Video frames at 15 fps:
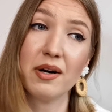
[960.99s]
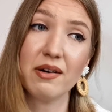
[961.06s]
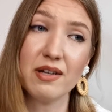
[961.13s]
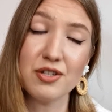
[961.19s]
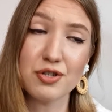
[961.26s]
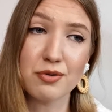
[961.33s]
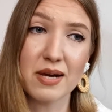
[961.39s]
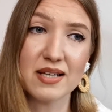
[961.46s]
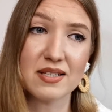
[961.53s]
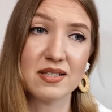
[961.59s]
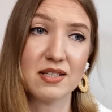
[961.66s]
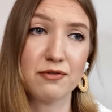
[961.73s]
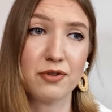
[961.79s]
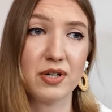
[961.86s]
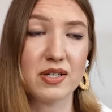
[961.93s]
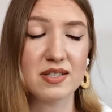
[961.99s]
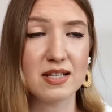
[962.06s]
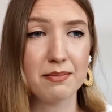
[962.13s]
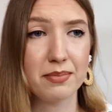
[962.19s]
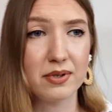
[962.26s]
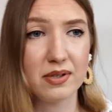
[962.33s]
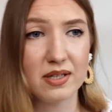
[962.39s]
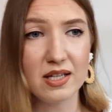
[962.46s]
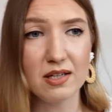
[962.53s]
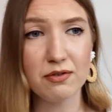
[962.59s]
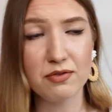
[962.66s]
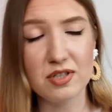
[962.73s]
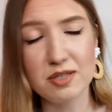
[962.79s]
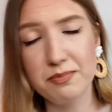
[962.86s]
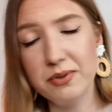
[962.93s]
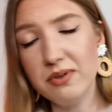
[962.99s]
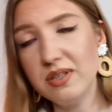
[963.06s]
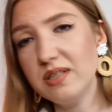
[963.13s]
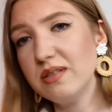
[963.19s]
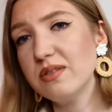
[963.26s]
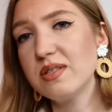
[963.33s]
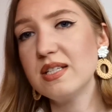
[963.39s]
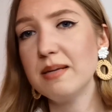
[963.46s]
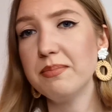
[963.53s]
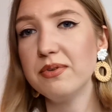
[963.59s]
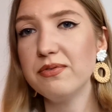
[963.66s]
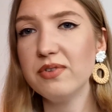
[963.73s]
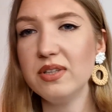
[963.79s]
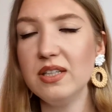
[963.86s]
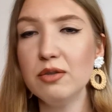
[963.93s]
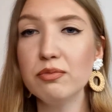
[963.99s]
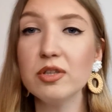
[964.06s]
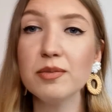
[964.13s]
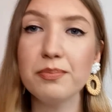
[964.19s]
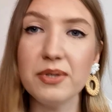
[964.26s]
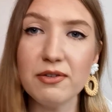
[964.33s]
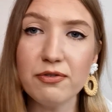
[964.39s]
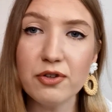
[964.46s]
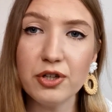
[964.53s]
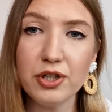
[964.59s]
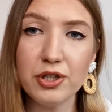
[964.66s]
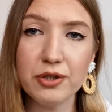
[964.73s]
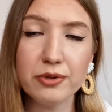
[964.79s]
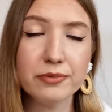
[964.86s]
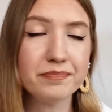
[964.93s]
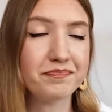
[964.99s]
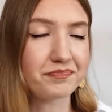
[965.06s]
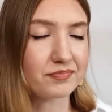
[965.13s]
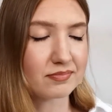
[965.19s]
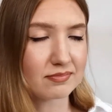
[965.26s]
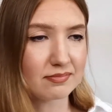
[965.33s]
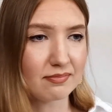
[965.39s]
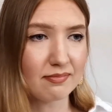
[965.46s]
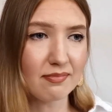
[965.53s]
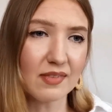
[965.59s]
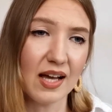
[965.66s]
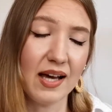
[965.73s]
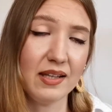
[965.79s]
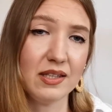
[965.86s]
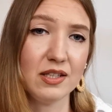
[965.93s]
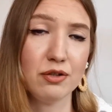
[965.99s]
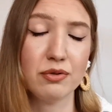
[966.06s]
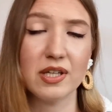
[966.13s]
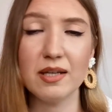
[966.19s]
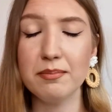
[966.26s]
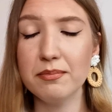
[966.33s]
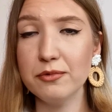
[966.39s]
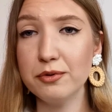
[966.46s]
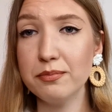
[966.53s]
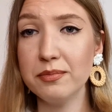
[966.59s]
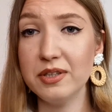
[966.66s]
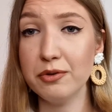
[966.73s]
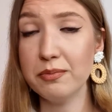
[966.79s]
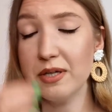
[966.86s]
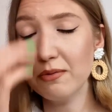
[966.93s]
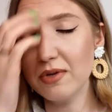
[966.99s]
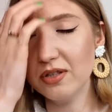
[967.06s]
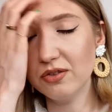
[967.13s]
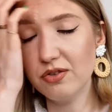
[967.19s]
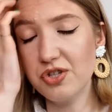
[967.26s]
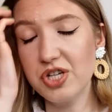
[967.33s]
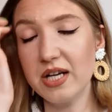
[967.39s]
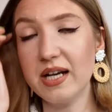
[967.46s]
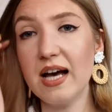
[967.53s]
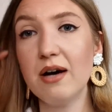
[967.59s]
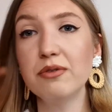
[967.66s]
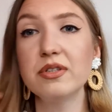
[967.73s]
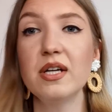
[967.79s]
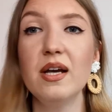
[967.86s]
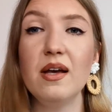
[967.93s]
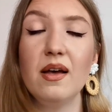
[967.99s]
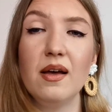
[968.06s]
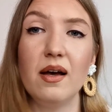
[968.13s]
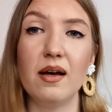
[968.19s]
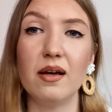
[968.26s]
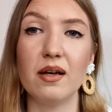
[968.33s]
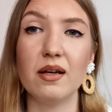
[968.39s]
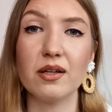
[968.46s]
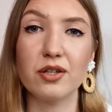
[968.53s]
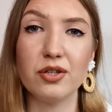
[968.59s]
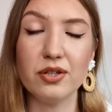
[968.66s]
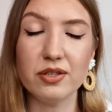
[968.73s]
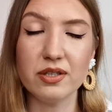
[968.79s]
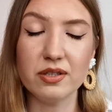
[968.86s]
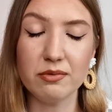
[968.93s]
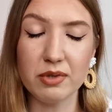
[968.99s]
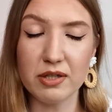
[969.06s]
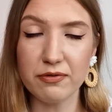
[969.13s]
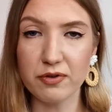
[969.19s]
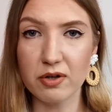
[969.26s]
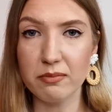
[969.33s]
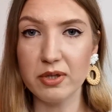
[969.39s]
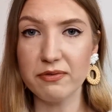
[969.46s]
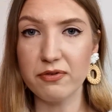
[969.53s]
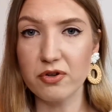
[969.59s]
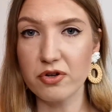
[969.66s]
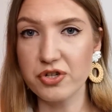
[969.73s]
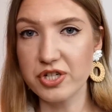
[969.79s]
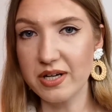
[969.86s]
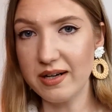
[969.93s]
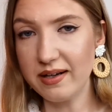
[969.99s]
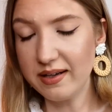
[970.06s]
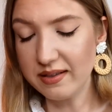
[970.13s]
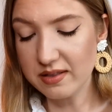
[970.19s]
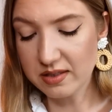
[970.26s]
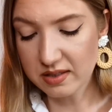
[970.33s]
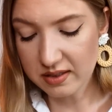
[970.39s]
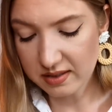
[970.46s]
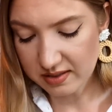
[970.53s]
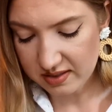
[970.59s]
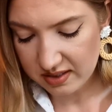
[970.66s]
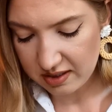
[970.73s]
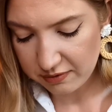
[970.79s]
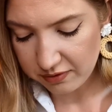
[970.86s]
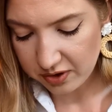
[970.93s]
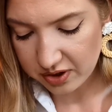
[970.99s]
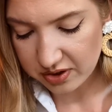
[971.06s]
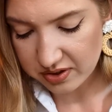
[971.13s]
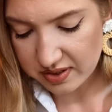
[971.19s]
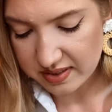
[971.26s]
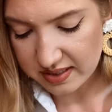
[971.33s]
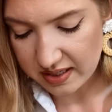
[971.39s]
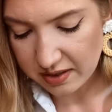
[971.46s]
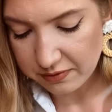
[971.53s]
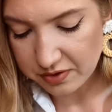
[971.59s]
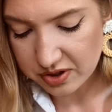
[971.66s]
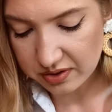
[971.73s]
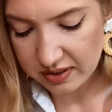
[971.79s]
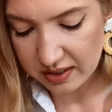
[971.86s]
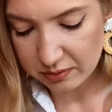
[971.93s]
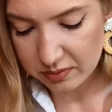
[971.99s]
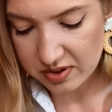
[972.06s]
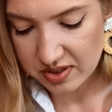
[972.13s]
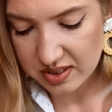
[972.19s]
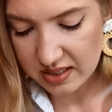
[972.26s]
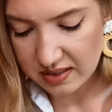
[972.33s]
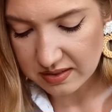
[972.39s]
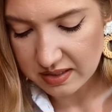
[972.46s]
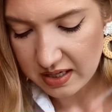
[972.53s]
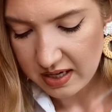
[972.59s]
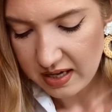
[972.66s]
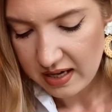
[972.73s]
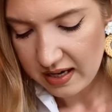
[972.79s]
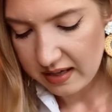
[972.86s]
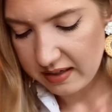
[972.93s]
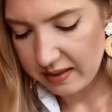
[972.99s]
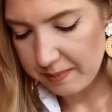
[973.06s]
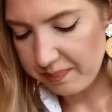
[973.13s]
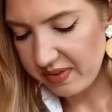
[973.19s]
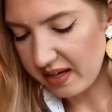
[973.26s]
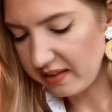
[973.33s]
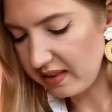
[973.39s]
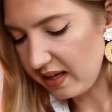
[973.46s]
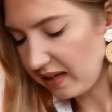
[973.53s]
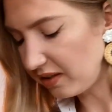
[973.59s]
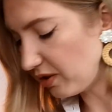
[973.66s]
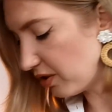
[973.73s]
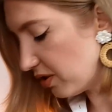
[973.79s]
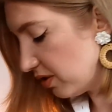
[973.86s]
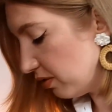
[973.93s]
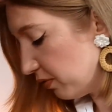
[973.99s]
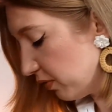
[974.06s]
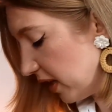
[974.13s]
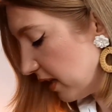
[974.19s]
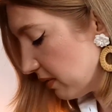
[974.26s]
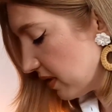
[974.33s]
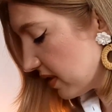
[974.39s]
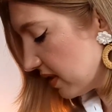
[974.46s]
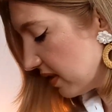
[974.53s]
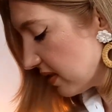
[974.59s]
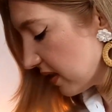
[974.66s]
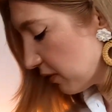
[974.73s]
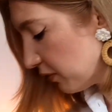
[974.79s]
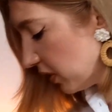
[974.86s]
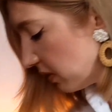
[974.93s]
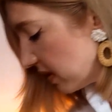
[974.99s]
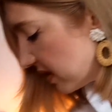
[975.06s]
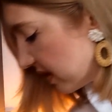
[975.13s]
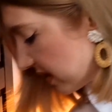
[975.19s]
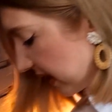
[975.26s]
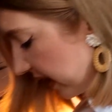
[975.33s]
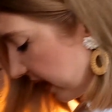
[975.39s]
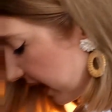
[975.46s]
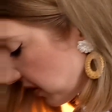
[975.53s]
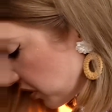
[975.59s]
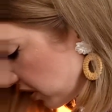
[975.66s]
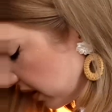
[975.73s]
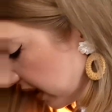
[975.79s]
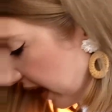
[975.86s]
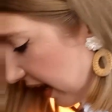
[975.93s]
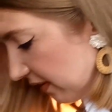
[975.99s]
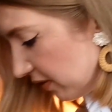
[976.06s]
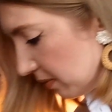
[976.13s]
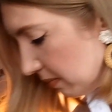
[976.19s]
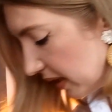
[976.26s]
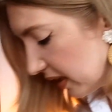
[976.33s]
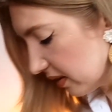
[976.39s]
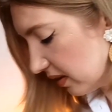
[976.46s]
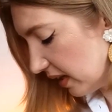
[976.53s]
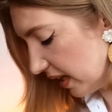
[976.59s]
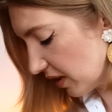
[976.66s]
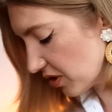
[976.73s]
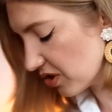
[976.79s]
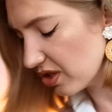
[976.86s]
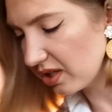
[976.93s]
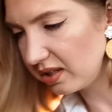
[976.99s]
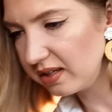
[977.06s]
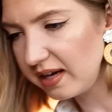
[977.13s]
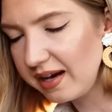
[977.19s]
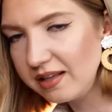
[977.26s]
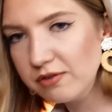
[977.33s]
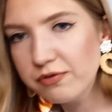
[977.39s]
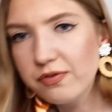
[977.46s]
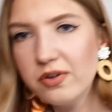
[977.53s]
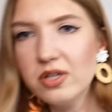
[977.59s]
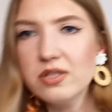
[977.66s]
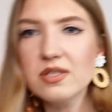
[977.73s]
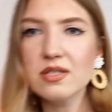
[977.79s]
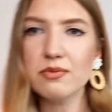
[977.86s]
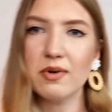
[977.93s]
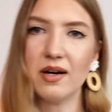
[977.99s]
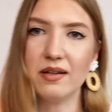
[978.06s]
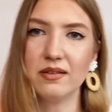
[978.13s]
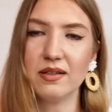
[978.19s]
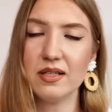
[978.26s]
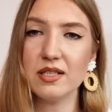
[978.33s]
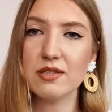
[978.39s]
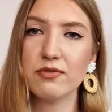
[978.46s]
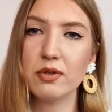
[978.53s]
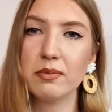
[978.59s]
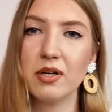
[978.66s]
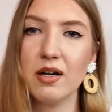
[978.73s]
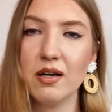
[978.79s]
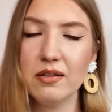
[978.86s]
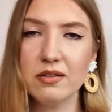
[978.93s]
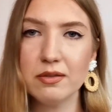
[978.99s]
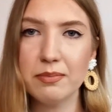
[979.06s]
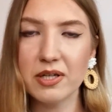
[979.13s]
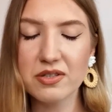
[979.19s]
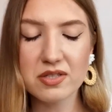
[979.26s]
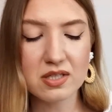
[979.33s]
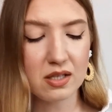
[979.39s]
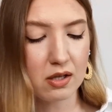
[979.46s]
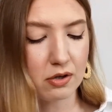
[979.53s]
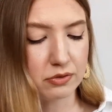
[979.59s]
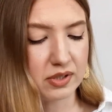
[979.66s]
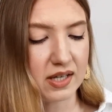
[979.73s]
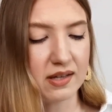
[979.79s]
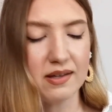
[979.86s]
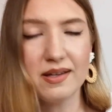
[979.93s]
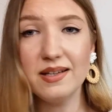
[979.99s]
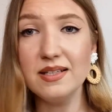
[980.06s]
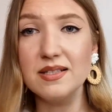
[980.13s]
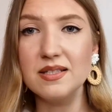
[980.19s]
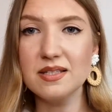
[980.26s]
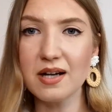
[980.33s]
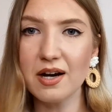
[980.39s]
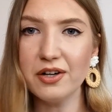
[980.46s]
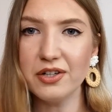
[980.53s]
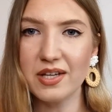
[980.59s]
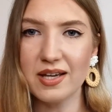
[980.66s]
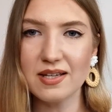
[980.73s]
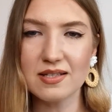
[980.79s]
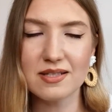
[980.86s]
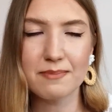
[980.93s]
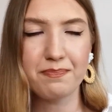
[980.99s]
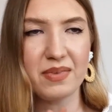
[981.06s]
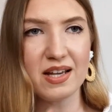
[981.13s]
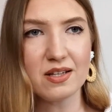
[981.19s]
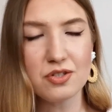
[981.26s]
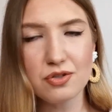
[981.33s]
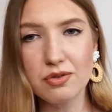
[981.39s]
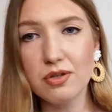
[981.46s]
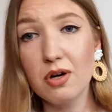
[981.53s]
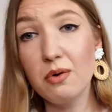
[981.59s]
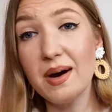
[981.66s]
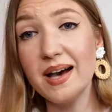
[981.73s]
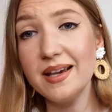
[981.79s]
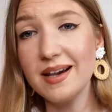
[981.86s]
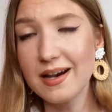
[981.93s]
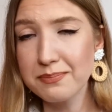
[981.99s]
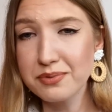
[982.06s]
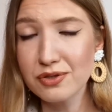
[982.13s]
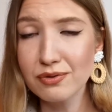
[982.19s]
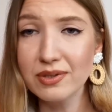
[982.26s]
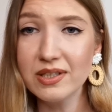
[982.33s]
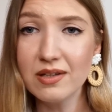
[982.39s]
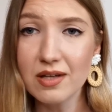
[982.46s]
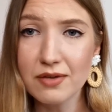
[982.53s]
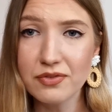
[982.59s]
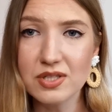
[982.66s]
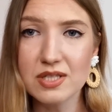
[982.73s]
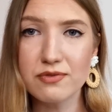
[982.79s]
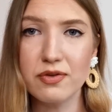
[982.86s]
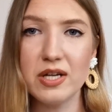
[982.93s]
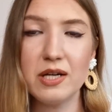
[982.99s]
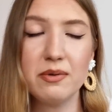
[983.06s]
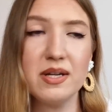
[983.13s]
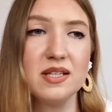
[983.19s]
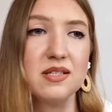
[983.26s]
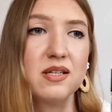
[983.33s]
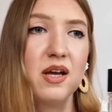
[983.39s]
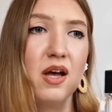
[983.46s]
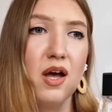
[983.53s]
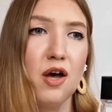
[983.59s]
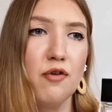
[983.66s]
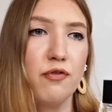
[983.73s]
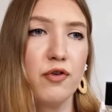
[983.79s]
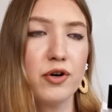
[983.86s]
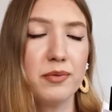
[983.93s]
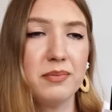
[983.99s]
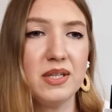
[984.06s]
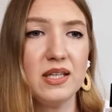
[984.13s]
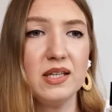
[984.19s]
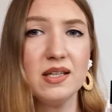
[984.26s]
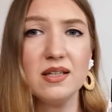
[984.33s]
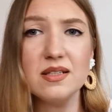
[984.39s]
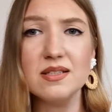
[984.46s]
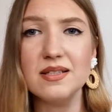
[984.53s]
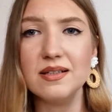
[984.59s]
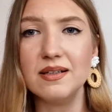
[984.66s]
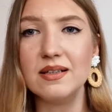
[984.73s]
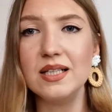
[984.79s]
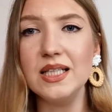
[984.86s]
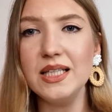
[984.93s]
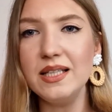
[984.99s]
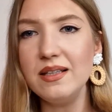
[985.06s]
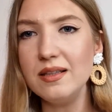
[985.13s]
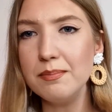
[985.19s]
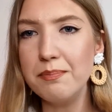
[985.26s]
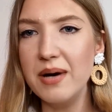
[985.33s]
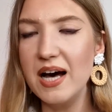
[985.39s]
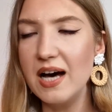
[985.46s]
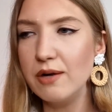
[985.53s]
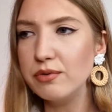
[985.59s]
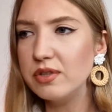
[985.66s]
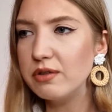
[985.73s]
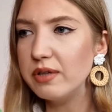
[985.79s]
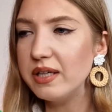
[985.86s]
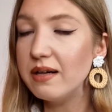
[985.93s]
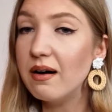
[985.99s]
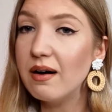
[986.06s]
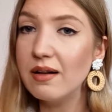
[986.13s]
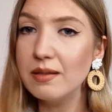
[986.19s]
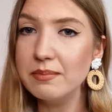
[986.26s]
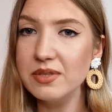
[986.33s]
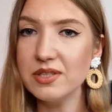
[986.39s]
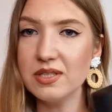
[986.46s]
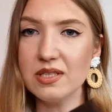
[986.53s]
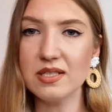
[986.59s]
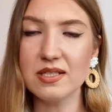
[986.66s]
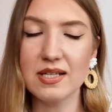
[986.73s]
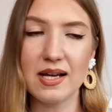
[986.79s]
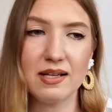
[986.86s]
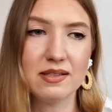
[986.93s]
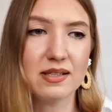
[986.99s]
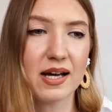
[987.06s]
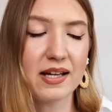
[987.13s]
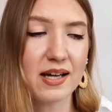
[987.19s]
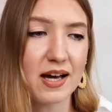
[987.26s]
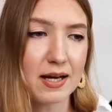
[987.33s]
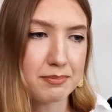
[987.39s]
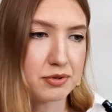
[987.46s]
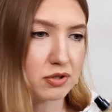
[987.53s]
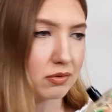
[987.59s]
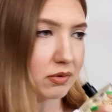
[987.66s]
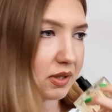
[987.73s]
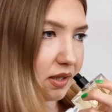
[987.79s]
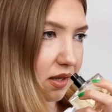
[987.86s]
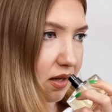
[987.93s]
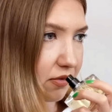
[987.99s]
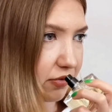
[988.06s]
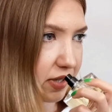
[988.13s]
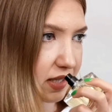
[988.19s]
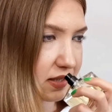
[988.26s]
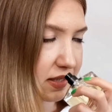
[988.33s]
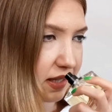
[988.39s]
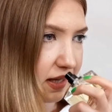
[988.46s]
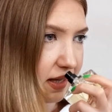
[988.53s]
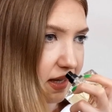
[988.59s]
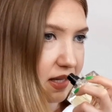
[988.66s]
are interested, for example, if the Spiriteuse Double Vanille will be for you, I think you may want to check out Cœur de Nuit from Yves Rocher and see for yourself. So that was it. Another two fragrances are fragrances I actually have in my collection. And first one is from Corner Barcelona, and it's Tardes. As you know, I absolutely love this fragrance. For me, it's a clean, powdery, almondy scent. I absolutely love it.